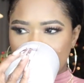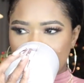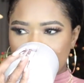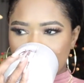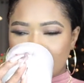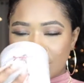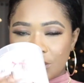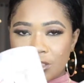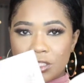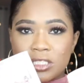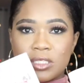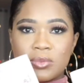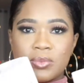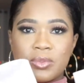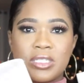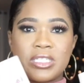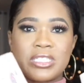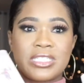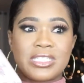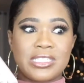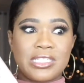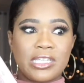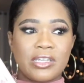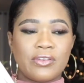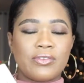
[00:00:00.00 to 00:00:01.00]
and this one is
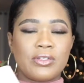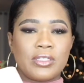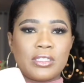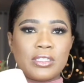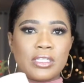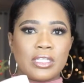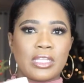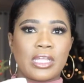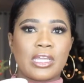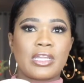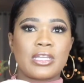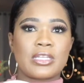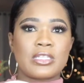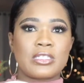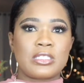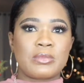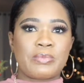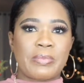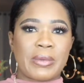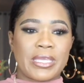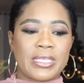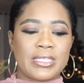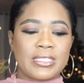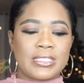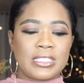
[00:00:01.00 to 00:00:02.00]
definitely like a
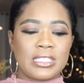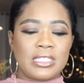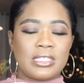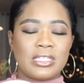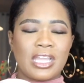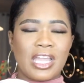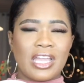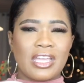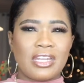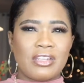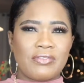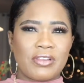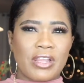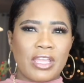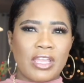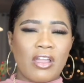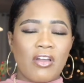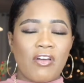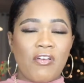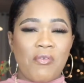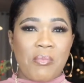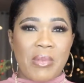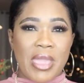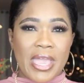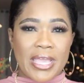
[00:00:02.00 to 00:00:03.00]
spicy, kind of like
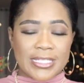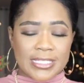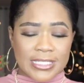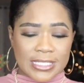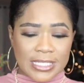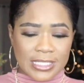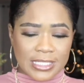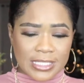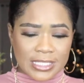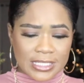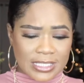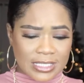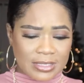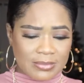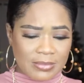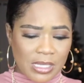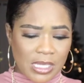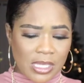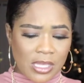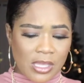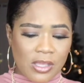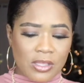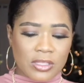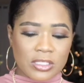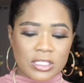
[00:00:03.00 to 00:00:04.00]
a masculine
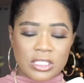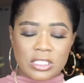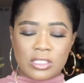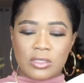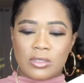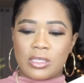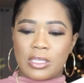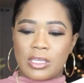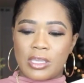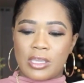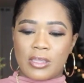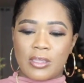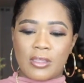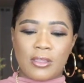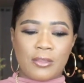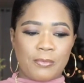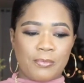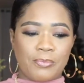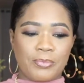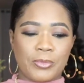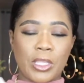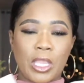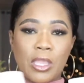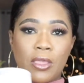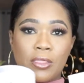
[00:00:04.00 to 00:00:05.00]
smell. So yeah,
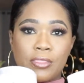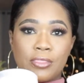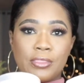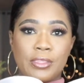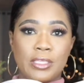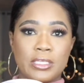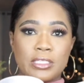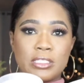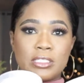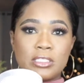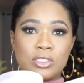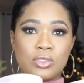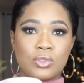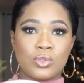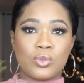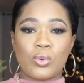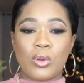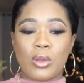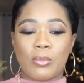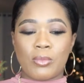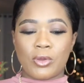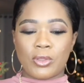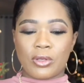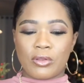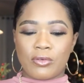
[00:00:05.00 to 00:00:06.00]
these two
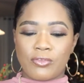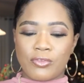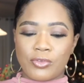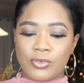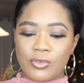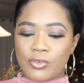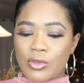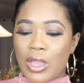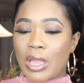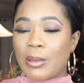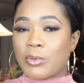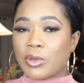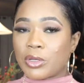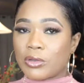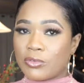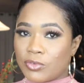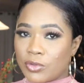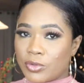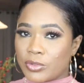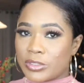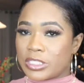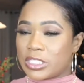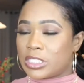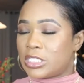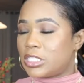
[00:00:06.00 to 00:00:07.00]
I'm gonna
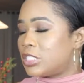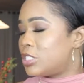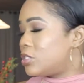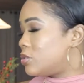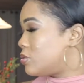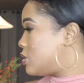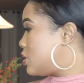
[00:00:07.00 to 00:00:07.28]
fuse these two